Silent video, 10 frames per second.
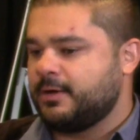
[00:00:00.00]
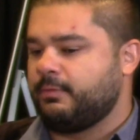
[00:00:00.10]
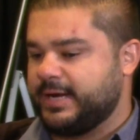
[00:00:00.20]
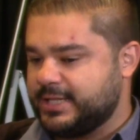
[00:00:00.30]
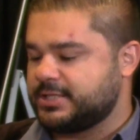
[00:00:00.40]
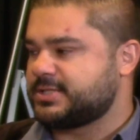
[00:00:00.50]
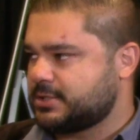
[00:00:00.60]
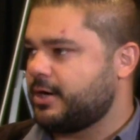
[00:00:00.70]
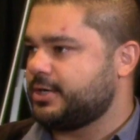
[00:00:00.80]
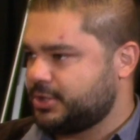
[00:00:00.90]
We need to
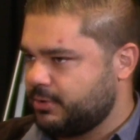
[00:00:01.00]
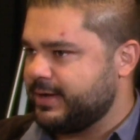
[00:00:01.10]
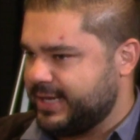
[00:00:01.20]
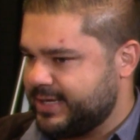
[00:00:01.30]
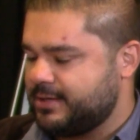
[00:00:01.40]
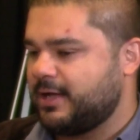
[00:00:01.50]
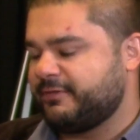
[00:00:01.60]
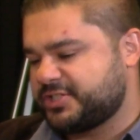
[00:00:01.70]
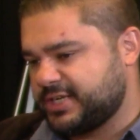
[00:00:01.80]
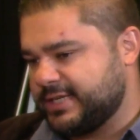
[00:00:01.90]
start doing it.
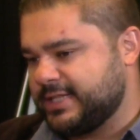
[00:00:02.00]
Obviously,